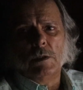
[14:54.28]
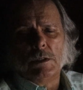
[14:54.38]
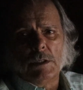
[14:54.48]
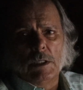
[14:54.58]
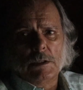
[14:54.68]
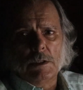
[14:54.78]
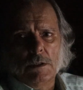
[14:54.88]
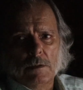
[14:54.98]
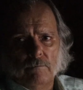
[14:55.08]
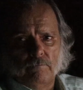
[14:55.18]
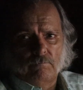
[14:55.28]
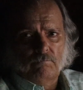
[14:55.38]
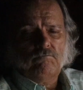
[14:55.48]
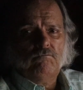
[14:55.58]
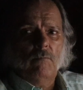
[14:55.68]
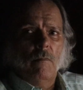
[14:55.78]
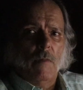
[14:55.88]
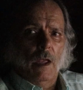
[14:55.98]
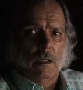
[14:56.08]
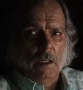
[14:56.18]
his senses
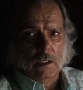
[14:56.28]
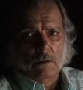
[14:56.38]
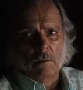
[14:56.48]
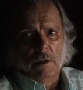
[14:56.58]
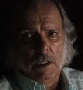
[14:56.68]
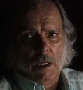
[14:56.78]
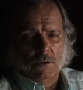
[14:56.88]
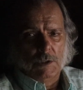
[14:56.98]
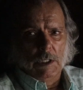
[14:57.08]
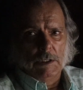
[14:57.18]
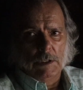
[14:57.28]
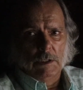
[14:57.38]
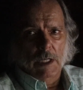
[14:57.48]
and get to the negotiation